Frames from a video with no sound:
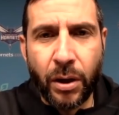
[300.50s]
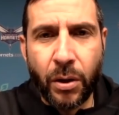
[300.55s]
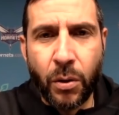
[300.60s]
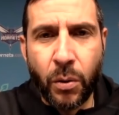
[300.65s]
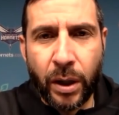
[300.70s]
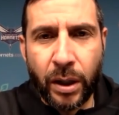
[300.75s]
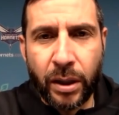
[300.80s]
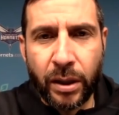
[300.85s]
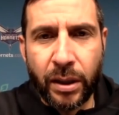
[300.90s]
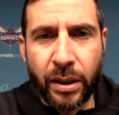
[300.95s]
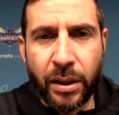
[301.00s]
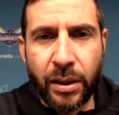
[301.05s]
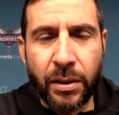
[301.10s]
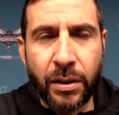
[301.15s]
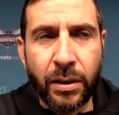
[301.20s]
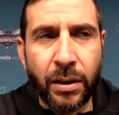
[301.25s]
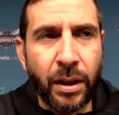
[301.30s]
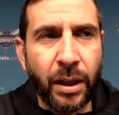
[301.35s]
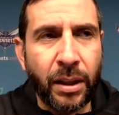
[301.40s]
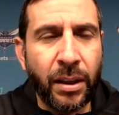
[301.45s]
it quickly.
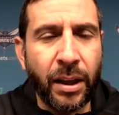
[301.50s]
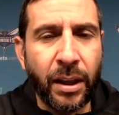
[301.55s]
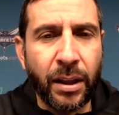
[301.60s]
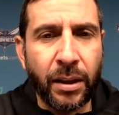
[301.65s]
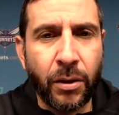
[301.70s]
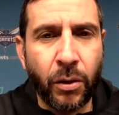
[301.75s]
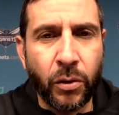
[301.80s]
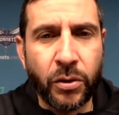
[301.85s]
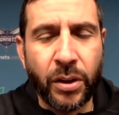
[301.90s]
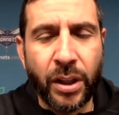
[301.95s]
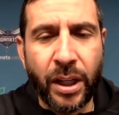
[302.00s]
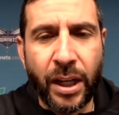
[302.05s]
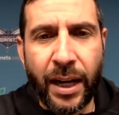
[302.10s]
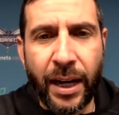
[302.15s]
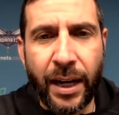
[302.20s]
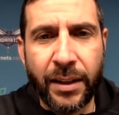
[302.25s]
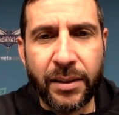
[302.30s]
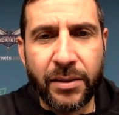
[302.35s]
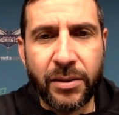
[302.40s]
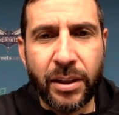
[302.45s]
I think those are the
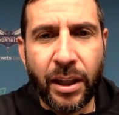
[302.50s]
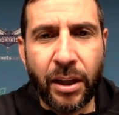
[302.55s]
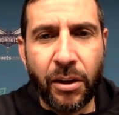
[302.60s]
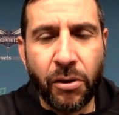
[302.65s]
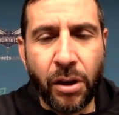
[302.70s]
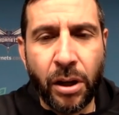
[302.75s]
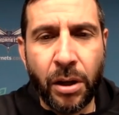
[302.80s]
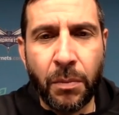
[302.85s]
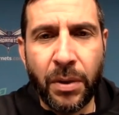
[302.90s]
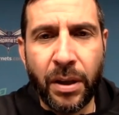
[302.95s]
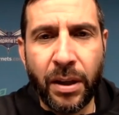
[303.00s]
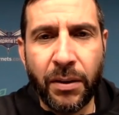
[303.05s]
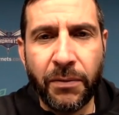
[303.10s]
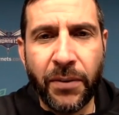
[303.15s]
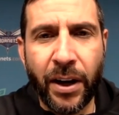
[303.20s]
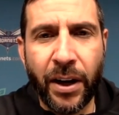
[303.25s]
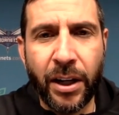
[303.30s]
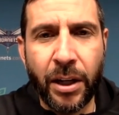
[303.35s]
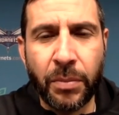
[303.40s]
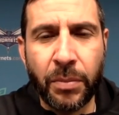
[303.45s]
guys that are going to be
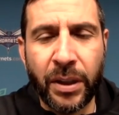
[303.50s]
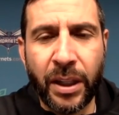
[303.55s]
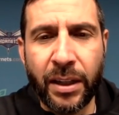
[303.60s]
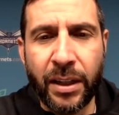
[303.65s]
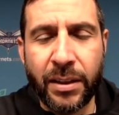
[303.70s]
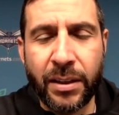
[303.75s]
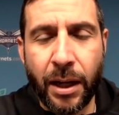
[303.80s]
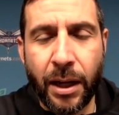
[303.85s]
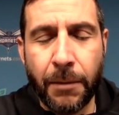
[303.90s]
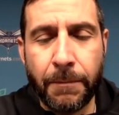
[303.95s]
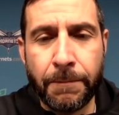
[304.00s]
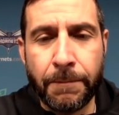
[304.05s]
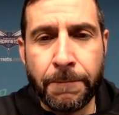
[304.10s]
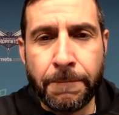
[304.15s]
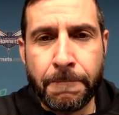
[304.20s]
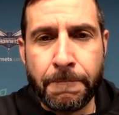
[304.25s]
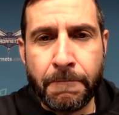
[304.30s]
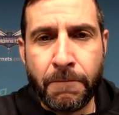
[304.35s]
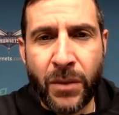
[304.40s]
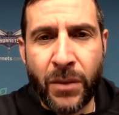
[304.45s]
finding playing time.
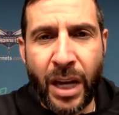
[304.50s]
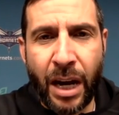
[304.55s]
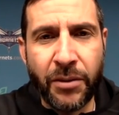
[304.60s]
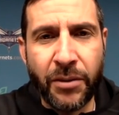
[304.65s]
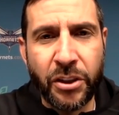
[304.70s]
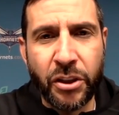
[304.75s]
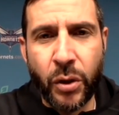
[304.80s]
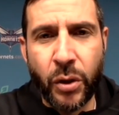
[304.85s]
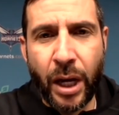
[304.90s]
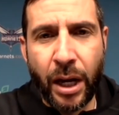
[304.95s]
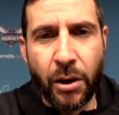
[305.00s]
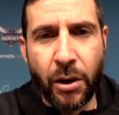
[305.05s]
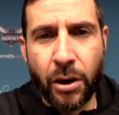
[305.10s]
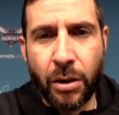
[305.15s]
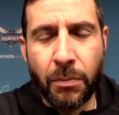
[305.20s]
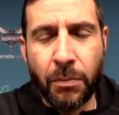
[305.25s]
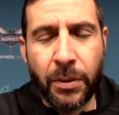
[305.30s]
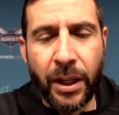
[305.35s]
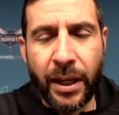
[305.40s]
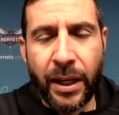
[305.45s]
Obviously, you got to
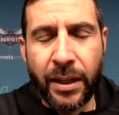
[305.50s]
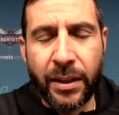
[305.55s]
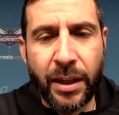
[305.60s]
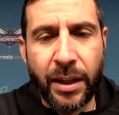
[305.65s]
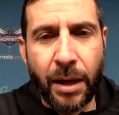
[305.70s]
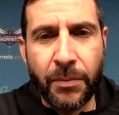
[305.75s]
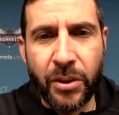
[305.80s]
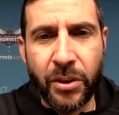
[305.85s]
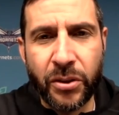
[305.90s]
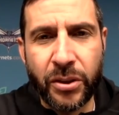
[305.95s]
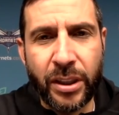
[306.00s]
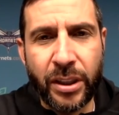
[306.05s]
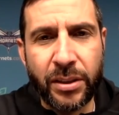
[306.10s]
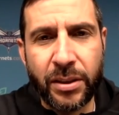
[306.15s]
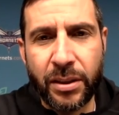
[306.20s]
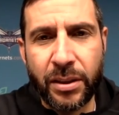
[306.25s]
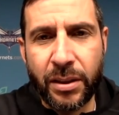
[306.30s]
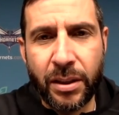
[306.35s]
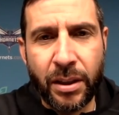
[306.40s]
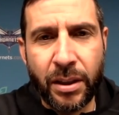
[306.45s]
earn playing time this
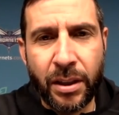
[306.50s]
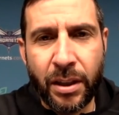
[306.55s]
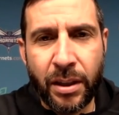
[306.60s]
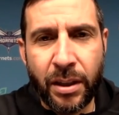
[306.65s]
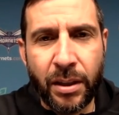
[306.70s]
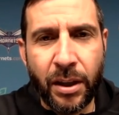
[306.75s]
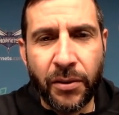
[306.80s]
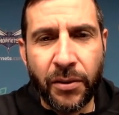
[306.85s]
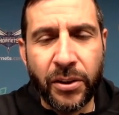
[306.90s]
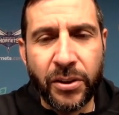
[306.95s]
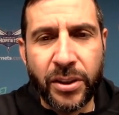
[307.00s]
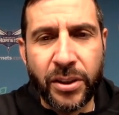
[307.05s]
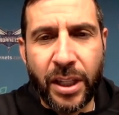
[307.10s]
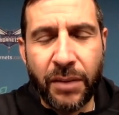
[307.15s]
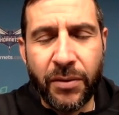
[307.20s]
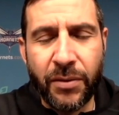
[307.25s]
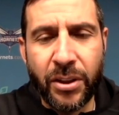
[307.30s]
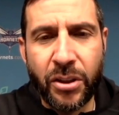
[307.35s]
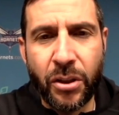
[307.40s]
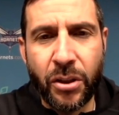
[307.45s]
season. Nothing's
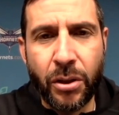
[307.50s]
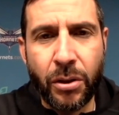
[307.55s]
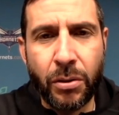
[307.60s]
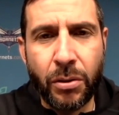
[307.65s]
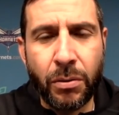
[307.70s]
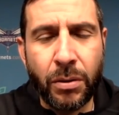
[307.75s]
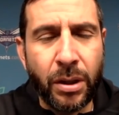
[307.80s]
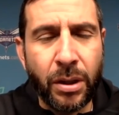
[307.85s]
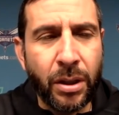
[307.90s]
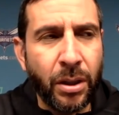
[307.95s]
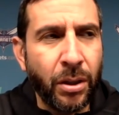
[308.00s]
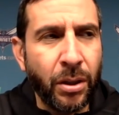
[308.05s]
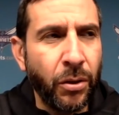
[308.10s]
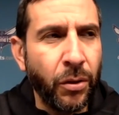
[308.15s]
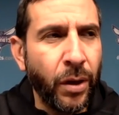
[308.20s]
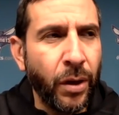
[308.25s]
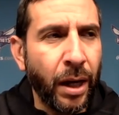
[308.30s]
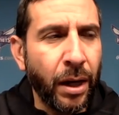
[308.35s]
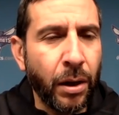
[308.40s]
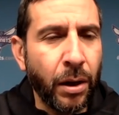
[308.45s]
given to you.
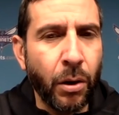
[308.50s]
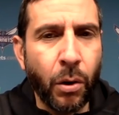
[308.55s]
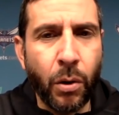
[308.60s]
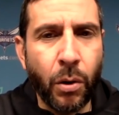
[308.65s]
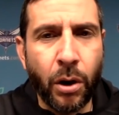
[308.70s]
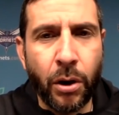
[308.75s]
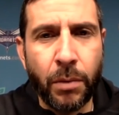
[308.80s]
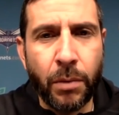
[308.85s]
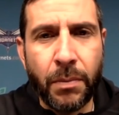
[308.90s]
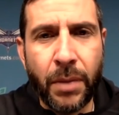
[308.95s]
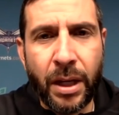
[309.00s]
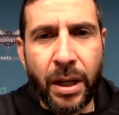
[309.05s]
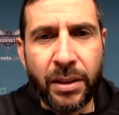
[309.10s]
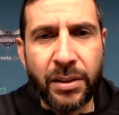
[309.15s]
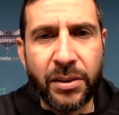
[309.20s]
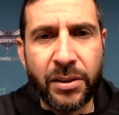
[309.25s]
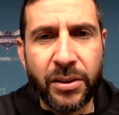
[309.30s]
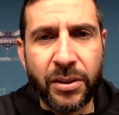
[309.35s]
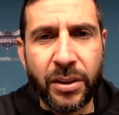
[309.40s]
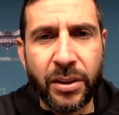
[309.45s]
You got to go earn
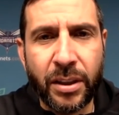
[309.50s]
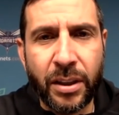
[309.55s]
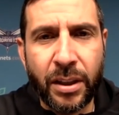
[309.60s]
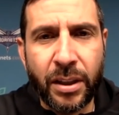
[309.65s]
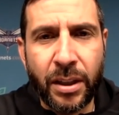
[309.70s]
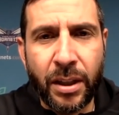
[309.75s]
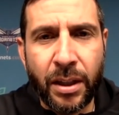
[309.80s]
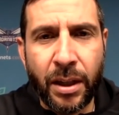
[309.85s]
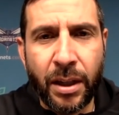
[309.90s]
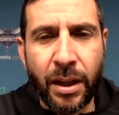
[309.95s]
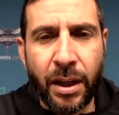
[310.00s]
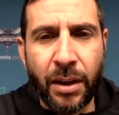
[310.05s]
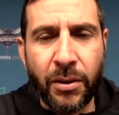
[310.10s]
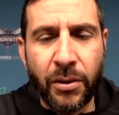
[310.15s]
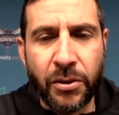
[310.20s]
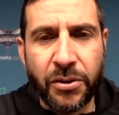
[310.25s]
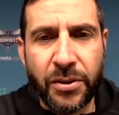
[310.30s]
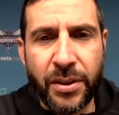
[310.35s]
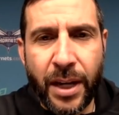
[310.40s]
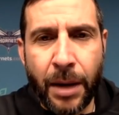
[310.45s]
minutes. Uh,
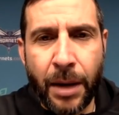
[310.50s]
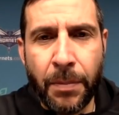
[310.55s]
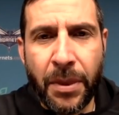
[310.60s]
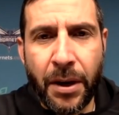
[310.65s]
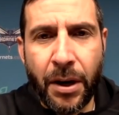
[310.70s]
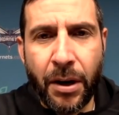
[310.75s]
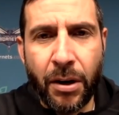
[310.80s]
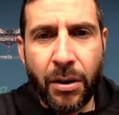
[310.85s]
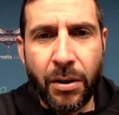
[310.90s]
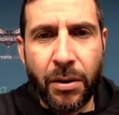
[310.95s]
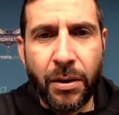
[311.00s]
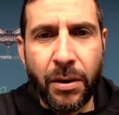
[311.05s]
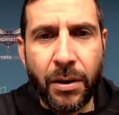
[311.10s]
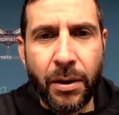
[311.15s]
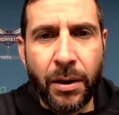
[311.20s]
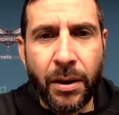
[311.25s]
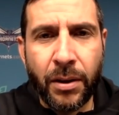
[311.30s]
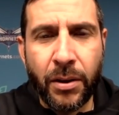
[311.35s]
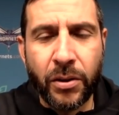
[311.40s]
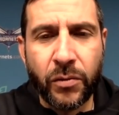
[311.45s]
there's depth here.
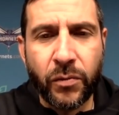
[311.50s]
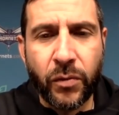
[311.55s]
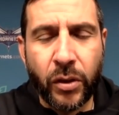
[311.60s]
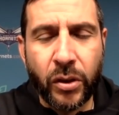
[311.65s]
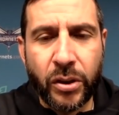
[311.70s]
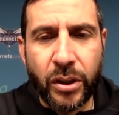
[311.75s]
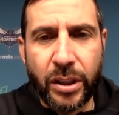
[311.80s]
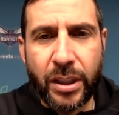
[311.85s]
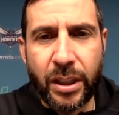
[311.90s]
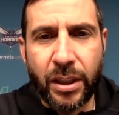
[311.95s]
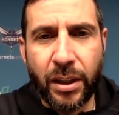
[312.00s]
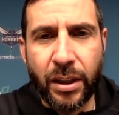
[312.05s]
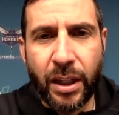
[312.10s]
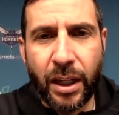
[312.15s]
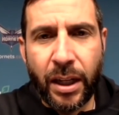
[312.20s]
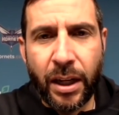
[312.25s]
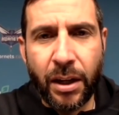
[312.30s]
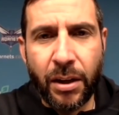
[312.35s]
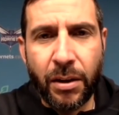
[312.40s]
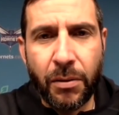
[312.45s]
There's
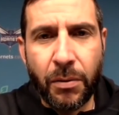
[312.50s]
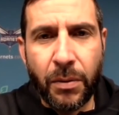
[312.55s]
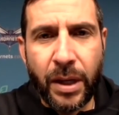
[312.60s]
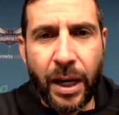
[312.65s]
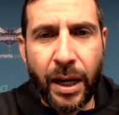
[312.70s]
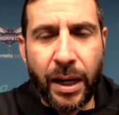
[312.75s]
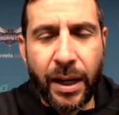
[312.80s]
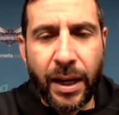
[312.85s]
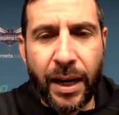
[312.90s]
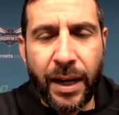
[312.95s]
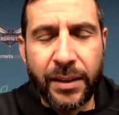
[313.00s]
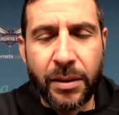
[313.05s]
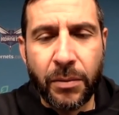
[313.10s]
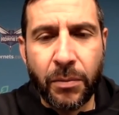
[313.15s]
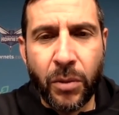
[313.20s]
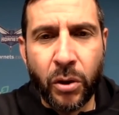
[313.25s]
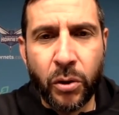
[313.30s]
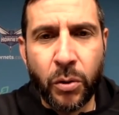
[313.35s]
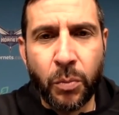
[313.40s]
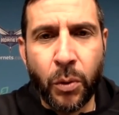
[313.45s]
versatility here. We got guys
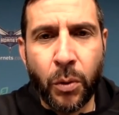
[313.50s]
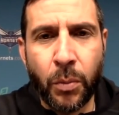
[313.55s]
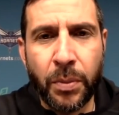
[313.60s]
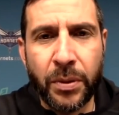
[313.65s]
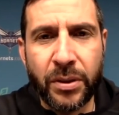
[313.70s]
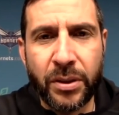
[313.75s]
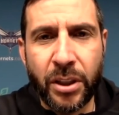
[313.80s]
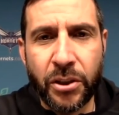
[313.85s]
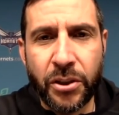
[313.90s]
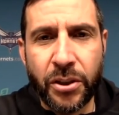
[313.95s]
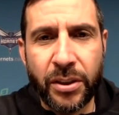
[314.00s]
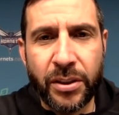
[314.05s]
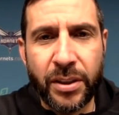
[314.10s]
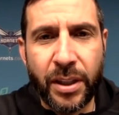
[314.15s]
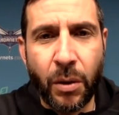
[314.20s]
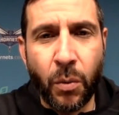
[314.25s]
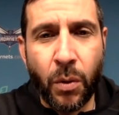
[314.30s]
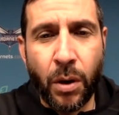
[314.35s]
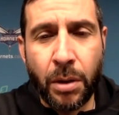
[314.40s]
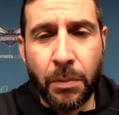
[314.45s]
at multiple positions
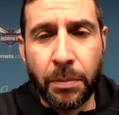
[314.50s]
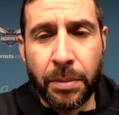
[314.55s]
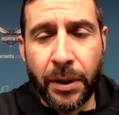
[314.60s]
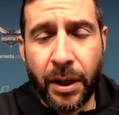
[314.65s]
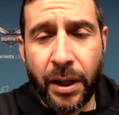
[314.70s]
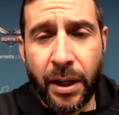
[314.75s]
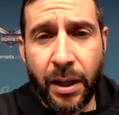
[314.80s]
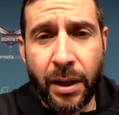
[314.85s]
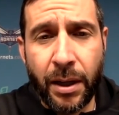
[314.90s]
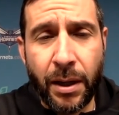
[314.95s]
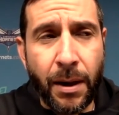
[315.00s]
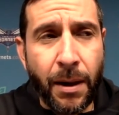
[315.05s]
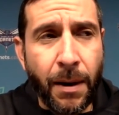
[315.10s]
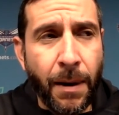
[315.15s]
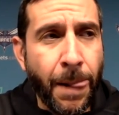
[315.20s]
that want to play,